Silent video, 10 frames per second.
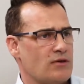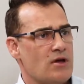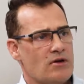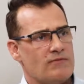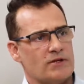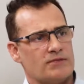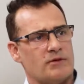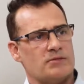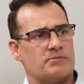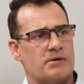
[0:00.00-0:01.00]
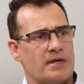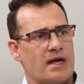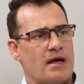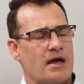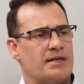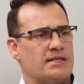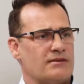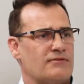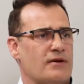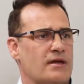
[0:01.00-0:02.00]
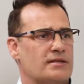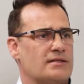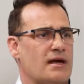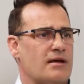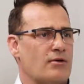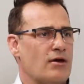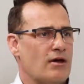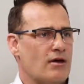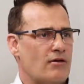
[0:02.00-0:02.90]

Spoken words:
So first of all, we should probably identify the type